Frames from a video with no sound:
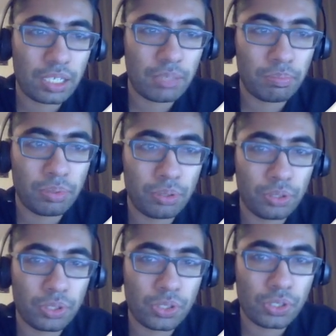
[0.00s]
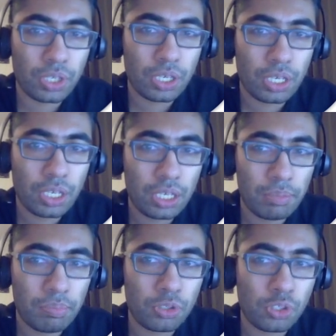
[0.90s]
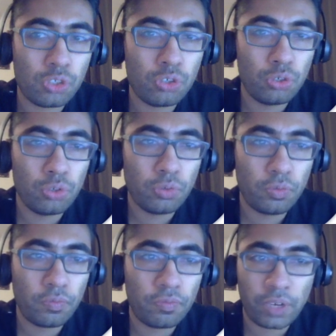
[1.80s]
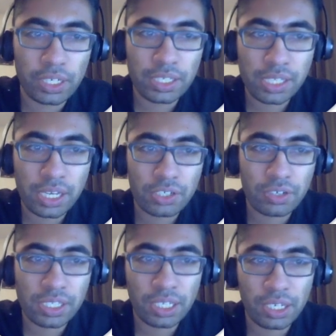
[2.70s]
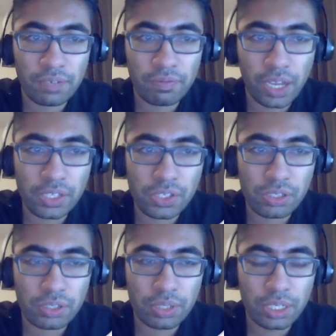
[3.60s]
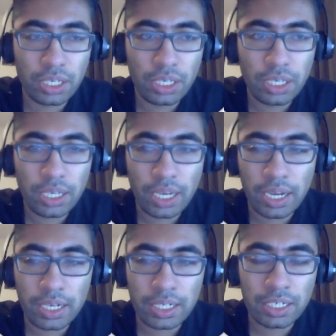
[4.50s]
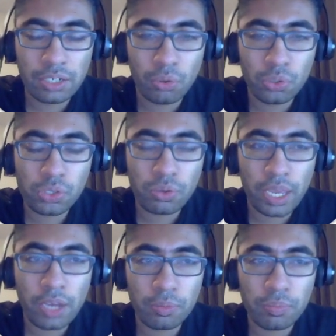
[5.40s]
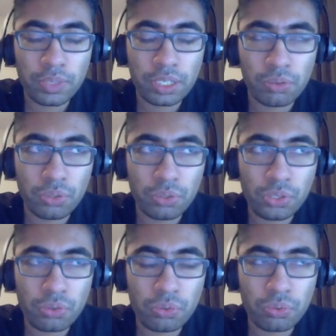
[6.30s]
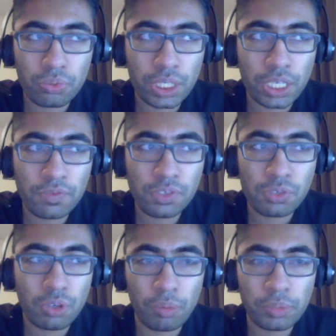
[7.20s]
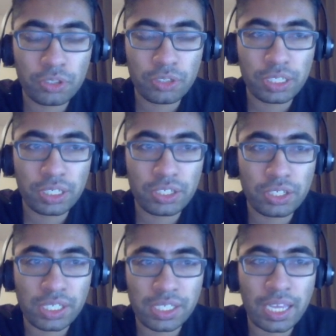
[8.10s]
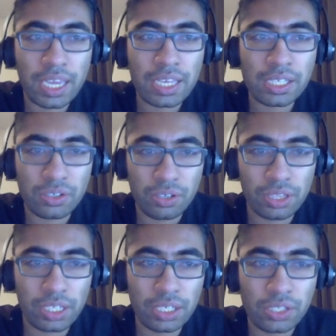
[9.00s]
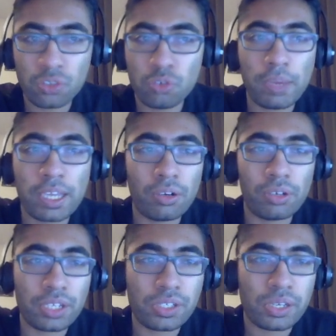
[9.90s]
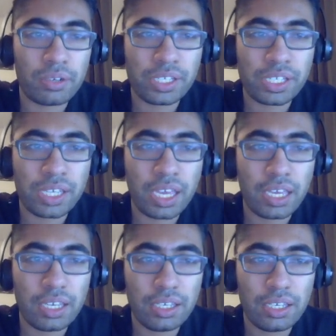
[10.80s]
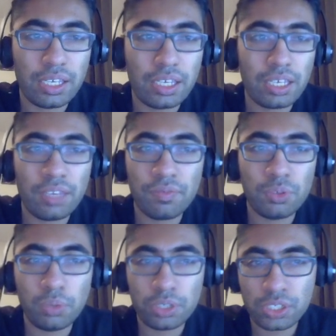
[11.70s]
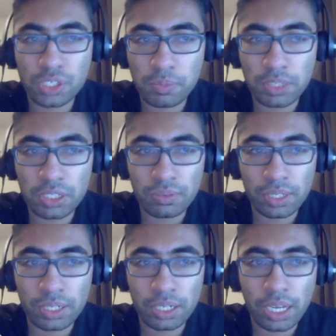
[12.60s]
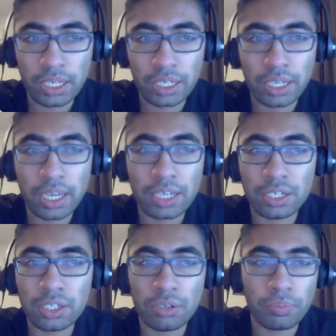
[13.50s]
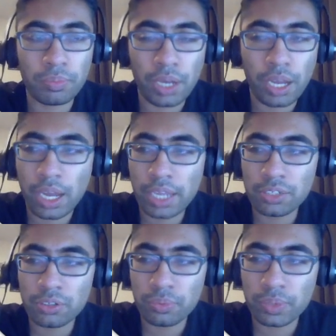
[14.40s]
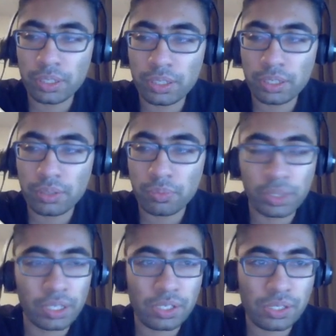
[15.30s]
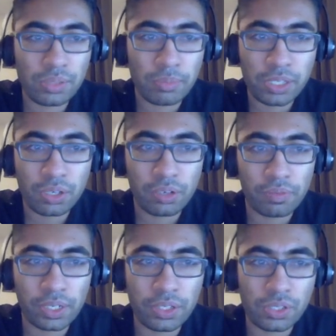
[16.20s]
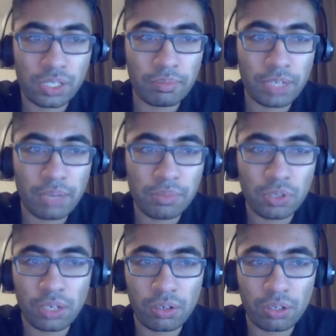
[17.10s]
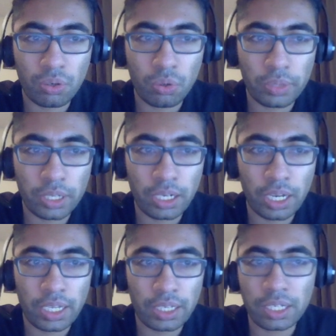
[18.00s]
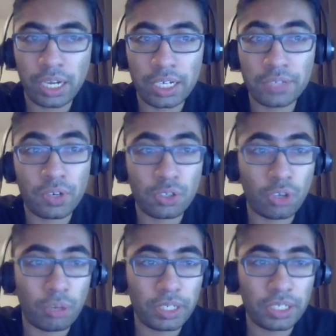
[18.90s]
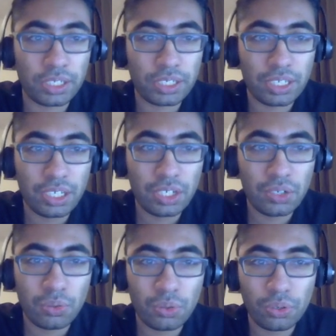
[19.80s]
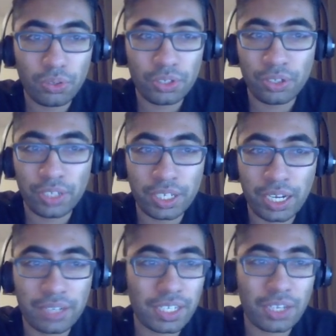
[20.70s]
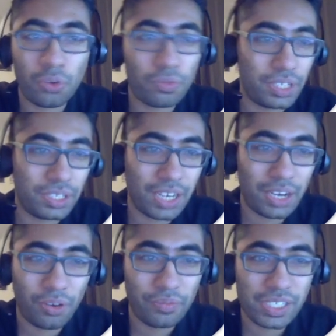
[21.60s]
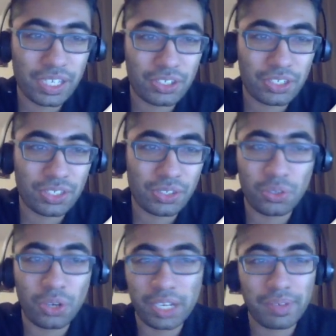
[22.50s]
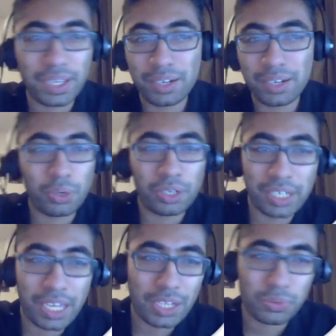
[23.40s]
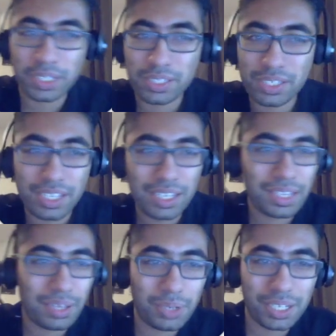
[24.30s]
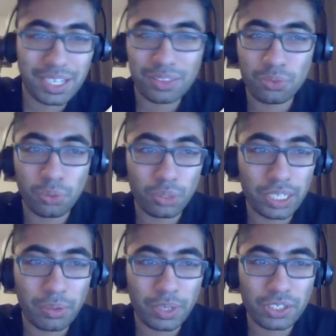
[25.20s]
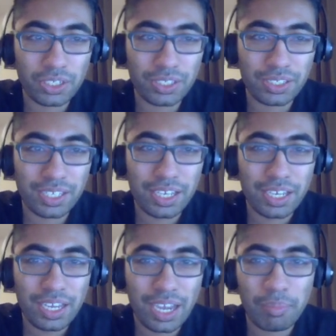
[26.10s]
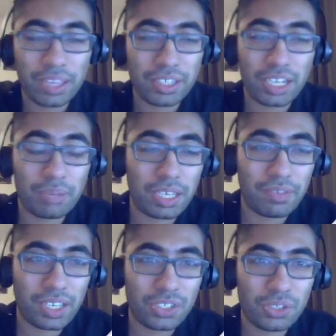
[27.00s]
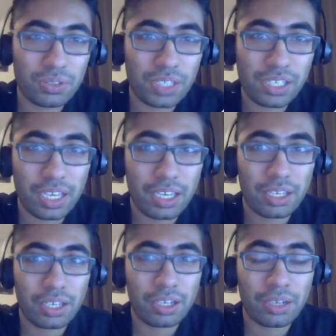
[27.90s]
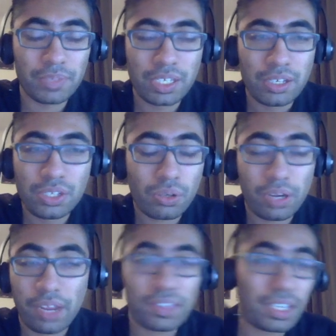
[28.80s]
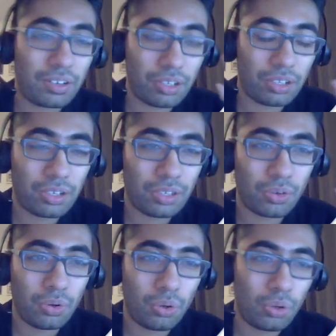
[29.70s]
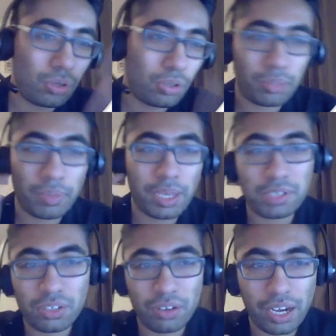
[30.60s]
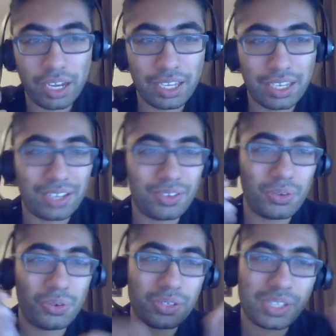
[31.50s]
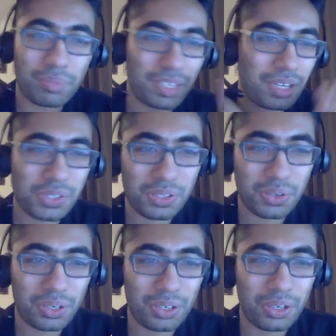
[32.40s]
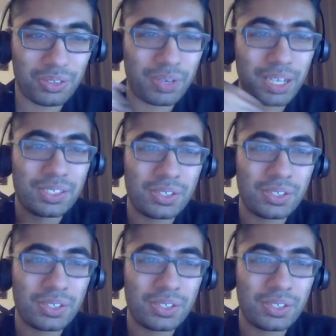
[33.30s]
It puts you front and center as the advisor, and it also gives you the opportunity to say certain things that you may not necessarily say if you were to speak to the client. And I deal with this myself, right? So sometimes you get on a call with a client, the client is very dominant, or they kind of take over the entire conversation, so you can't even get a word in edgeways. They want to get through all their questions, and by the time they even get to you, they say, hey, sorry, I have to get on another call, or the baby's crying, or something else is going on, right?